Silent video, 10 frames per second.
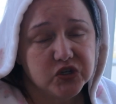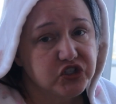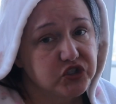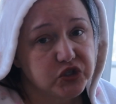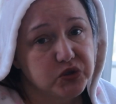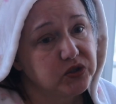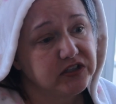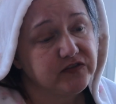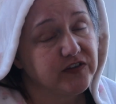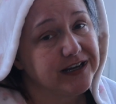which is
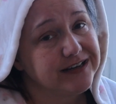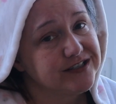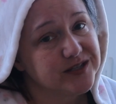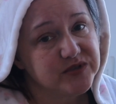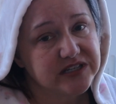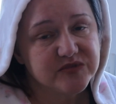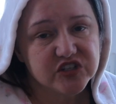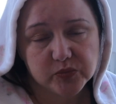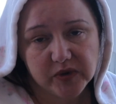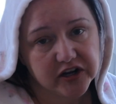totally fine, and sometimes
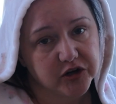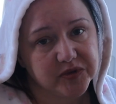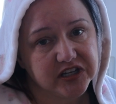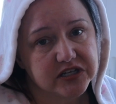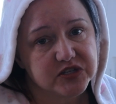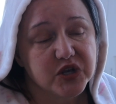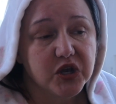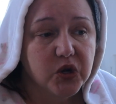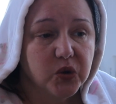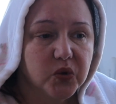it's better, because
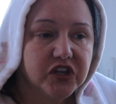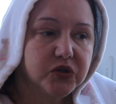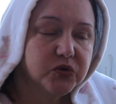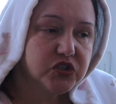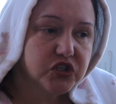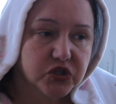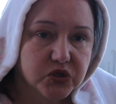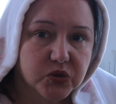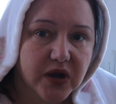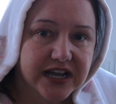when you
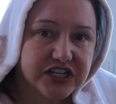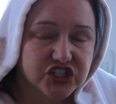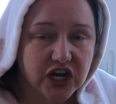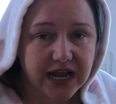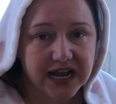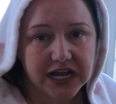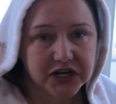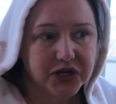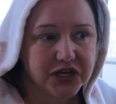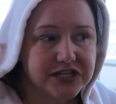do extra
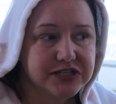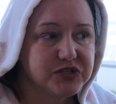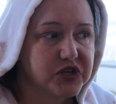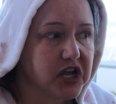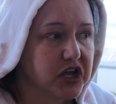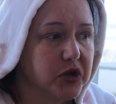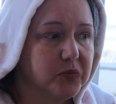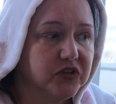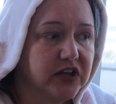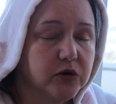add-ons,
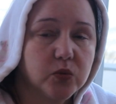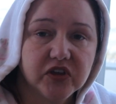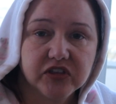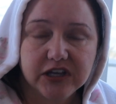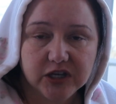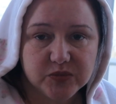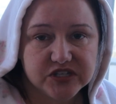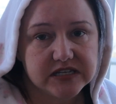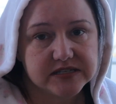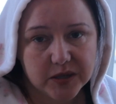like with
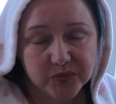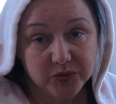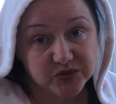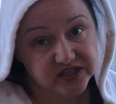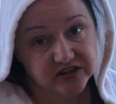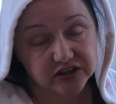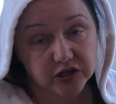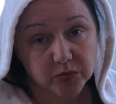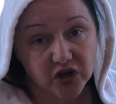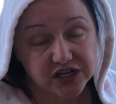Ipsy, some people say that
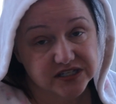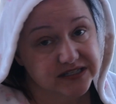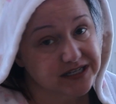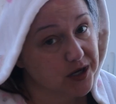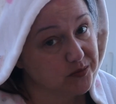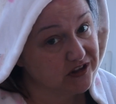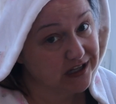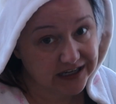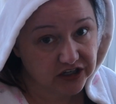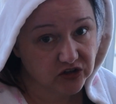their boxes come
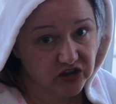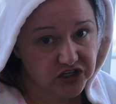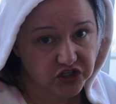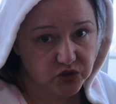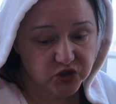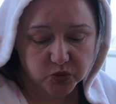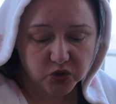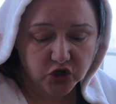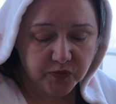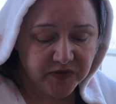later than
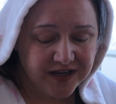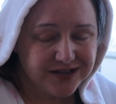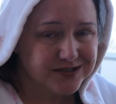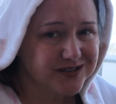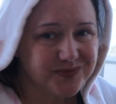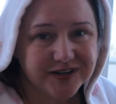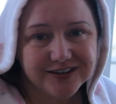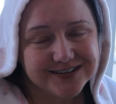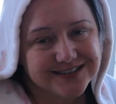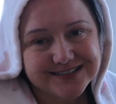usual. So it's
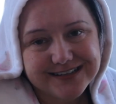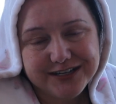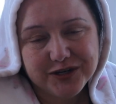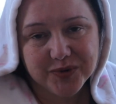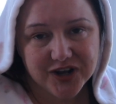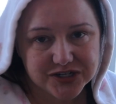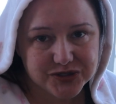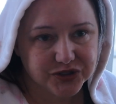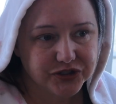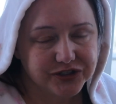better to just get your
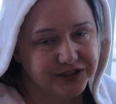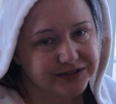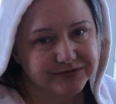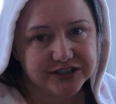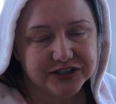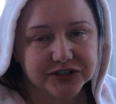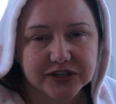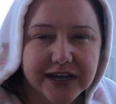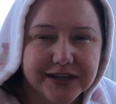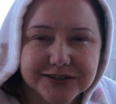box early and let
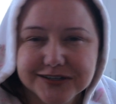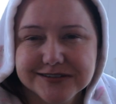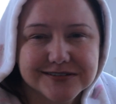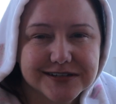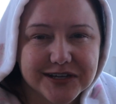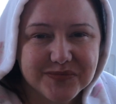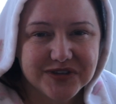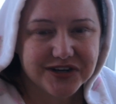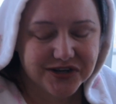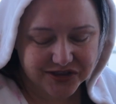your add-ons come
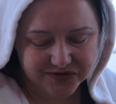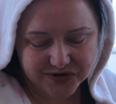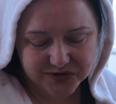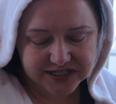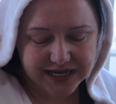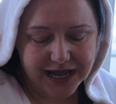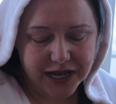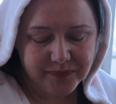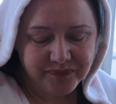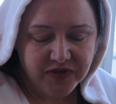in on their own
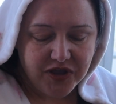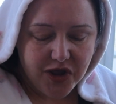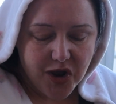time.